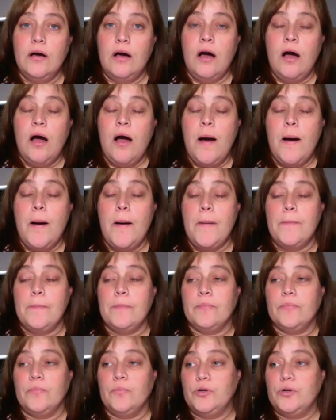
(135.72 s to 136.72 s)

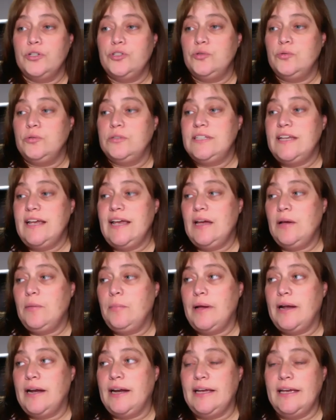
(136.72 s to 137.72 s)
Would you take
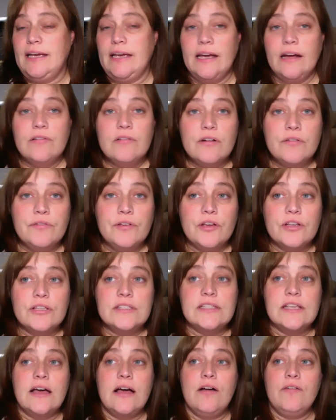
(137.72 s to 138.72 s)
better care of
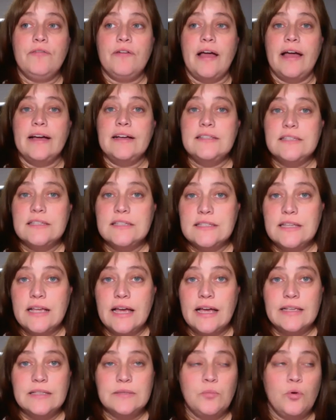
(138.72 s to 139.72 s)
yourself,
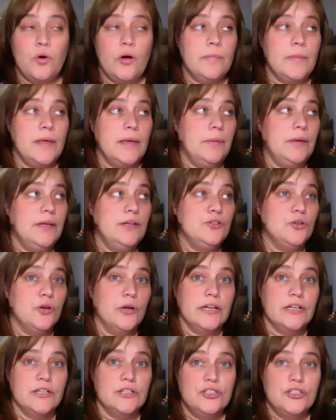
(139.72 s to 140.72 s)
exercise more, maybe
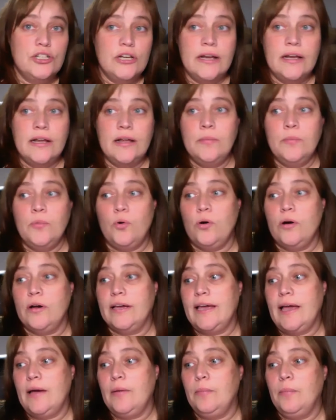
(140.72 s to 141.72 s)
join a gym or
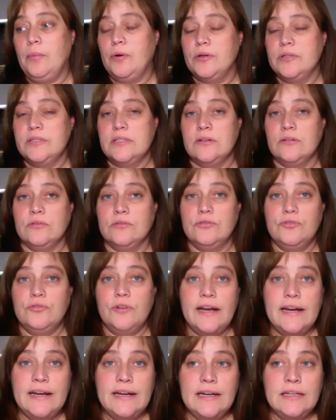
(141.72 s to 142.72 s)
get personal
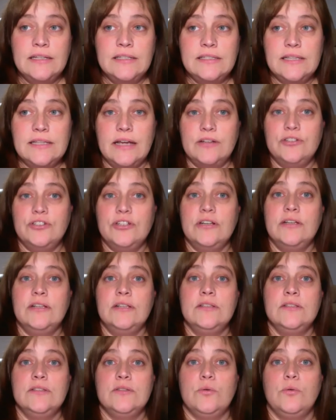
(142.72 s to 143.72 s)
training
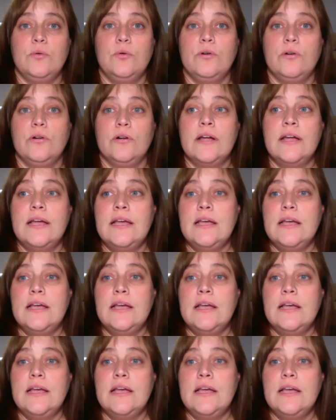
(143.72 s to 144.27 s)
sessions or,